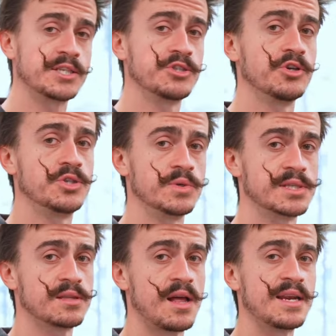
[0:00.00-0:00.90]
to go to a
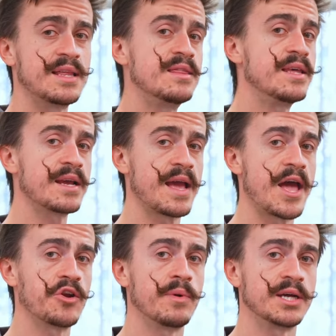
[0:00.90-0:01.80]
slightly thicker
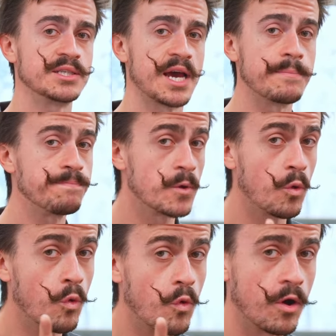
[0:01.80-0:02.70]
handlebar tape
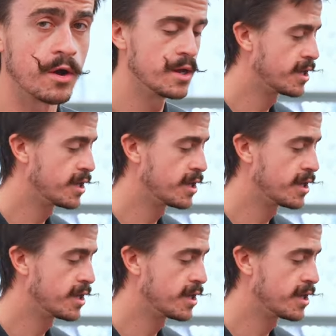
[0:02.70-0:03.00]
or